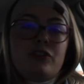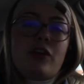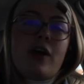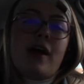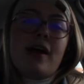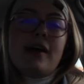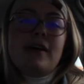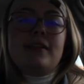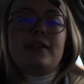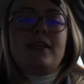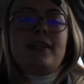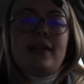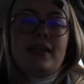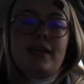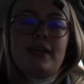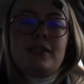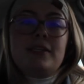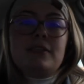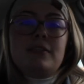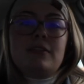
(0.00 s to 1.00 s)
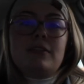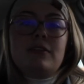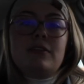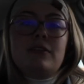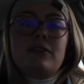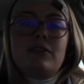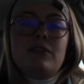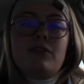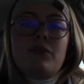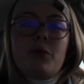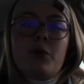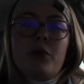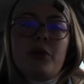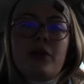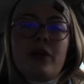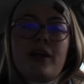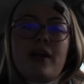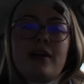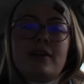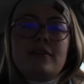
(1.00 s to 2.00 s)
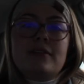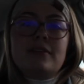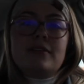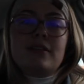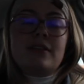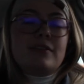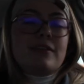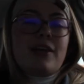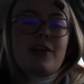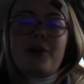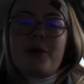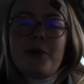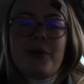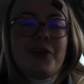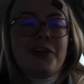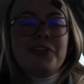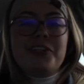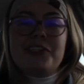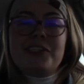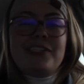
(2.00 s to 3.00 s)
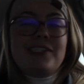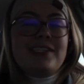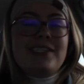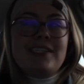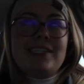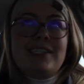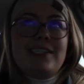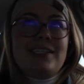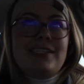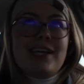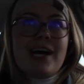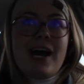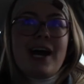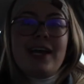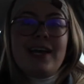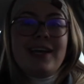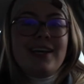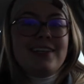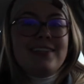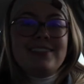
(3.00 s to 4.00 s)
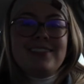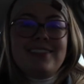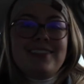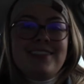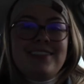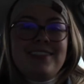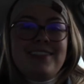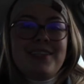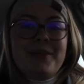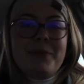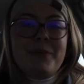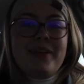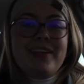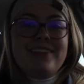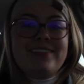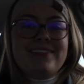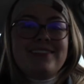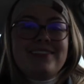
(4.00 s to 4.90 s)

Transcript: try on the things for you guys because I know you're just dying to see me